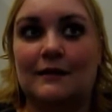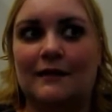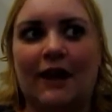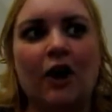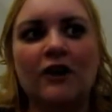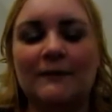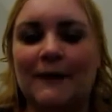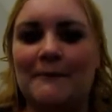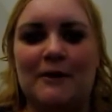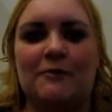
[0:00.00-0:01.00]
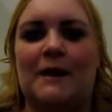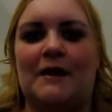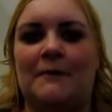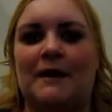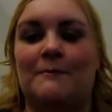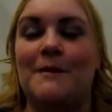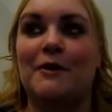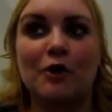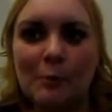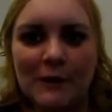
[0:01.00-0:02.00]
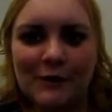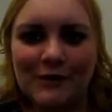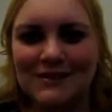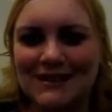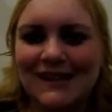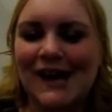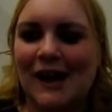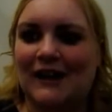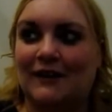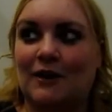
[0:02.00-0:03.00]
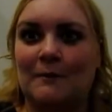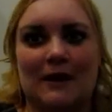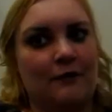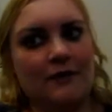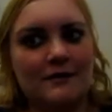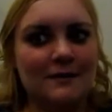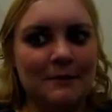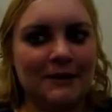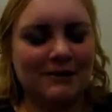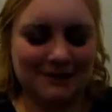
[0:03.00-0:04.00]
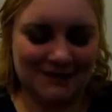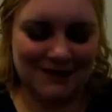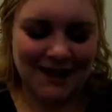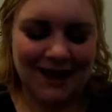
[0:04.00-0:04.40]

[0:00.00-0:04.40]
I call it my miracle pills. I call it my crazy pills.